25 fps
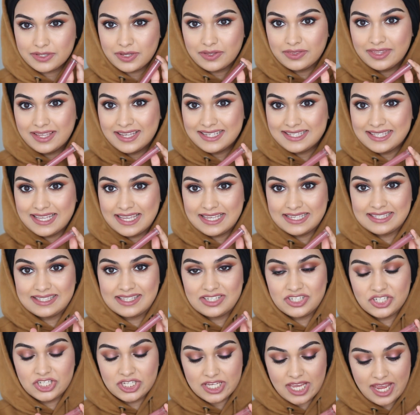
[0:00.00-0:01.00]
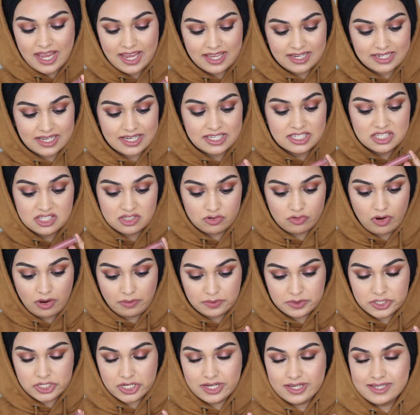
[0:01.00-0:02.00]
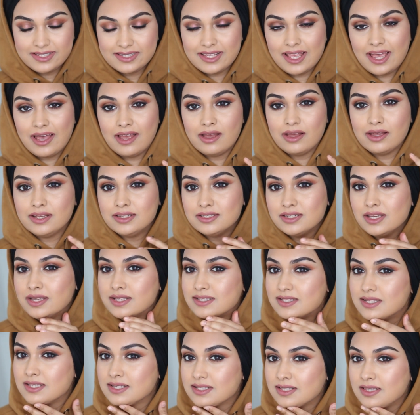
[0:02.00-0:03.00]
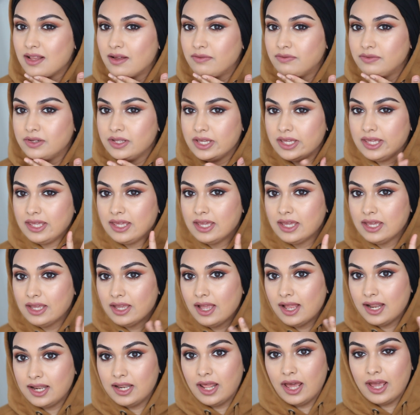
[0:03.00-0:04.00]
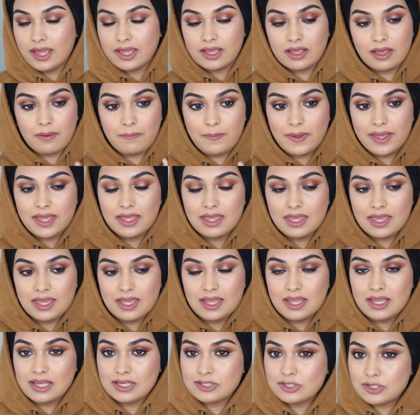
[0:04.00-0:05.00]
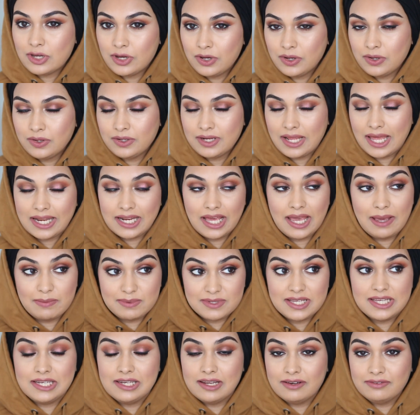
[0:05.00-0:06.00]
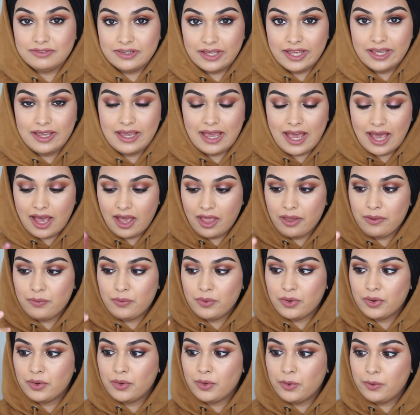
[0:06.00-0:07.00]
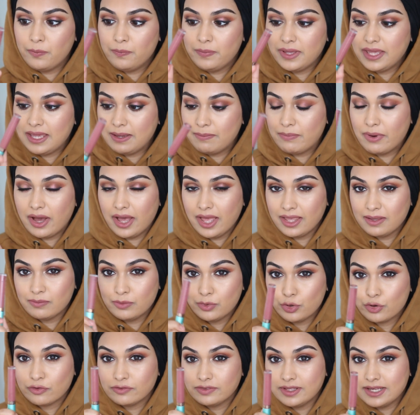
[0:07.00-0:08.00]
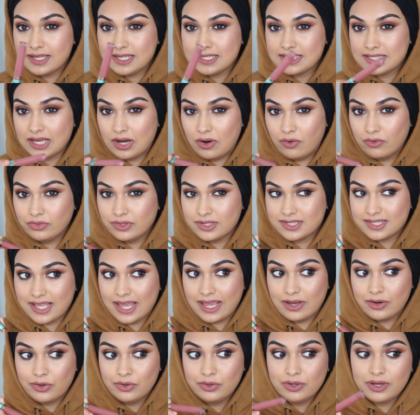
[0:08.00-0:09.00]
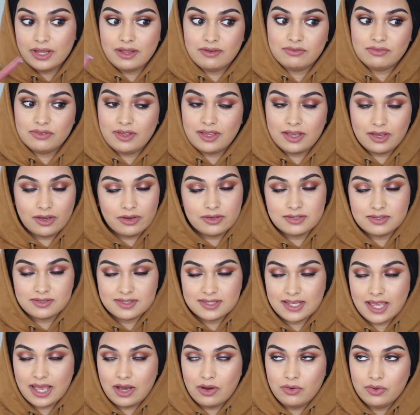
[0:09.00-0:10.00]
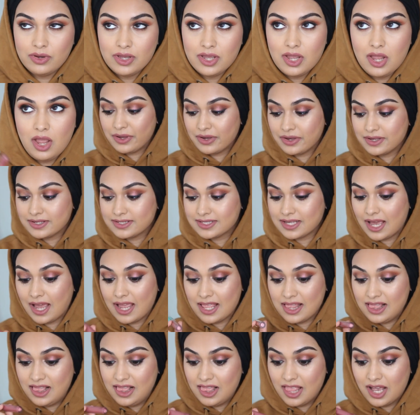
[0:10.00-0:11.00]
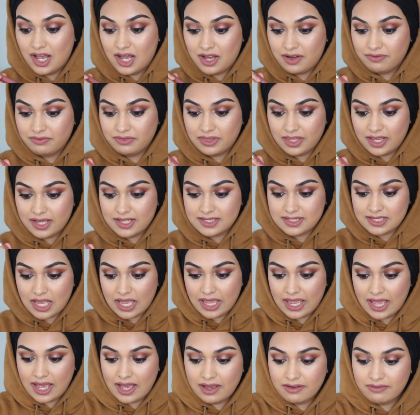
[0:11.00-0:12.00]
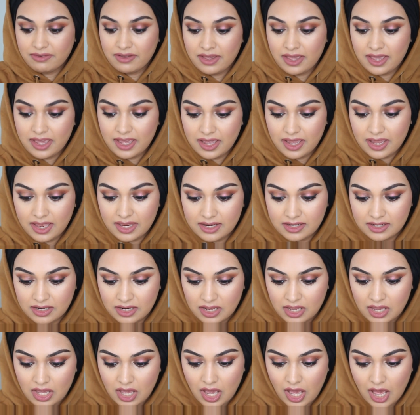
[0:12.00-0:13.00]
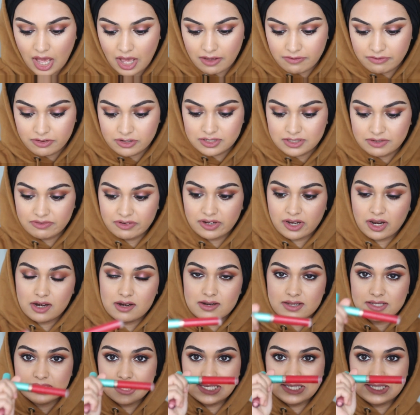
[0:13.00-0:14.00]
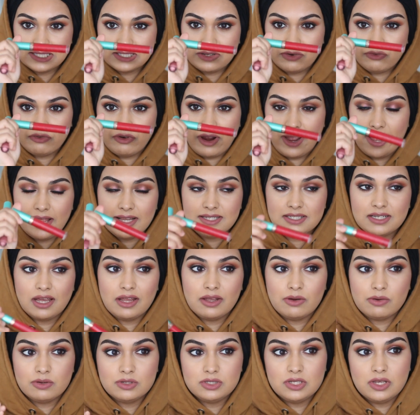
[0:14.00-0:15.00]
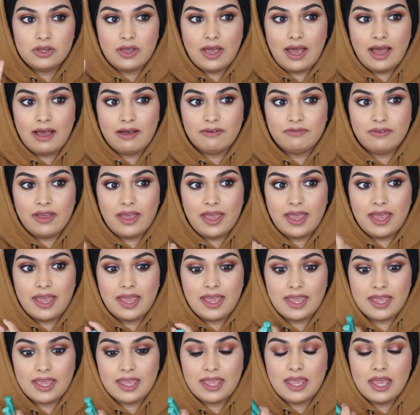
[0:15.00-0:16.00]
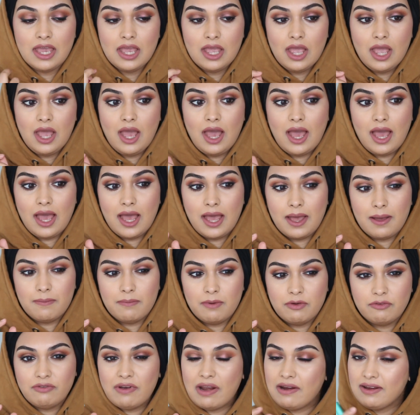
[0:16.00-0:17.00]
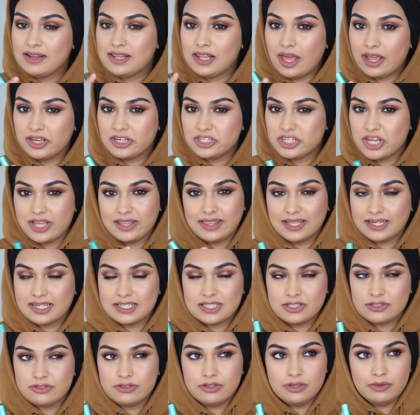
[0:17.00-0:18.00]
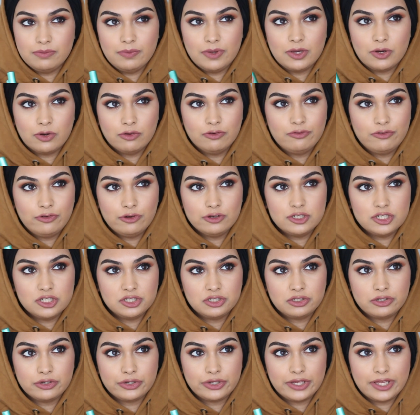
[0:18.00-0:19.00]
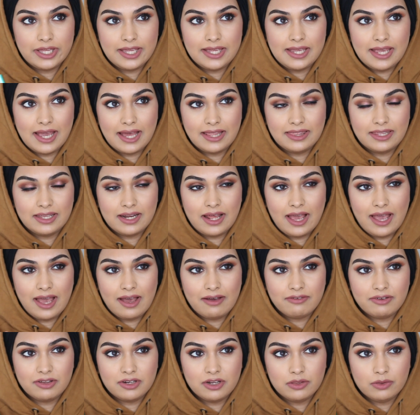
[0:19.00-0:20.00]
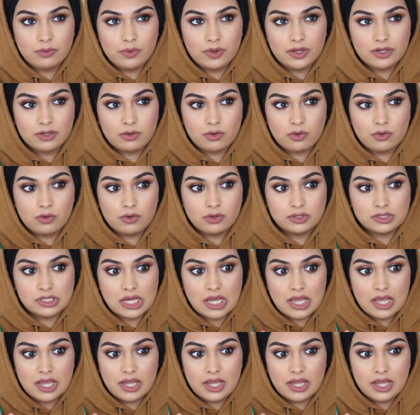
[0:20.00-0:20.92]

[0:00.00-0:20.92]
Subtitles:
So this is the shade Syruptious, and it's this lovely like pinky tone, and I absolutely love it. I will be buying more of these on the sale if it goes on sale because I love this. I have it in a few different colours. This is a red. I also have a very light shade that doesn't suit me called Fortune Cookie, and then I have another one called,